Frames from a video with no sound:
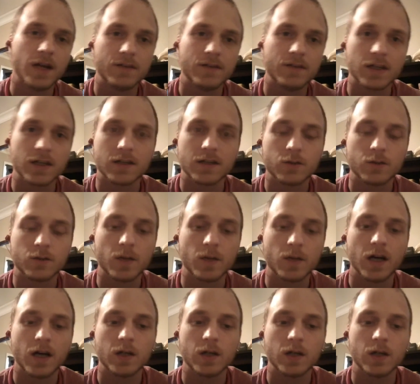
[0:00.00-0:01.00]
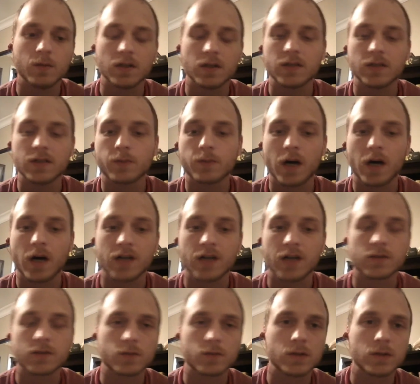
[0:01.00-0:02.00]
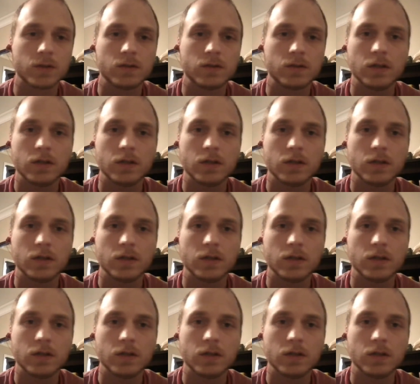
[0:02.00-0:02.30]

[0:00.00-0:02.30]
would get a new body, but that's possible.